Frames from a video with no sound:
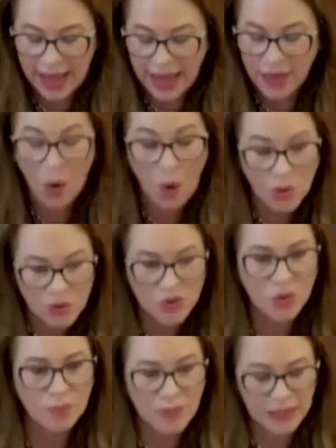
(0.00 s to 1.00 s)
and
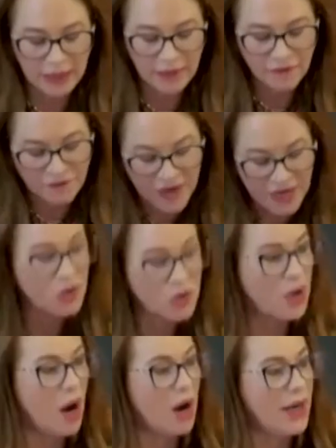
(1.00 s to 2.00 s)
also be
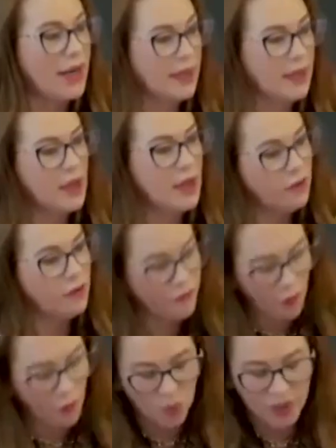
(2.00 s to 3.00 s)
visionary,
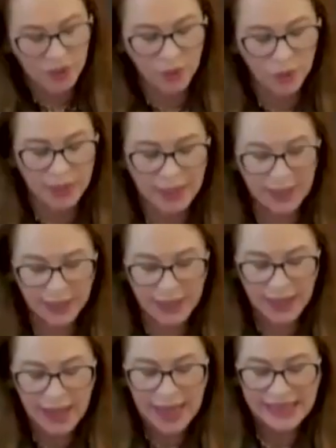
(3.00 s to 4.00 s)
forward-looking,
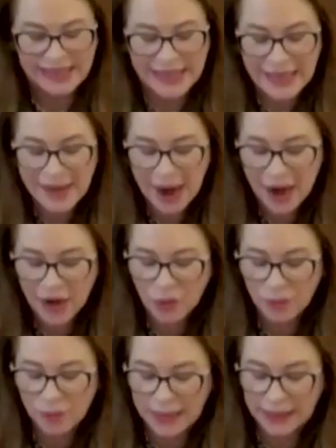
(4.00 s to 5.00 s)

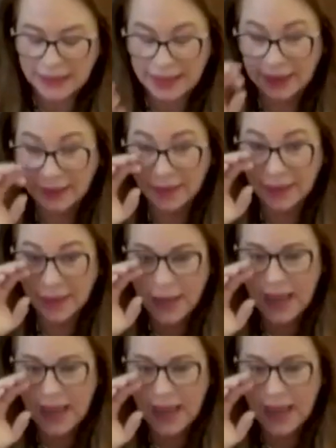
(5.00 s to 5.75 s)
scenario building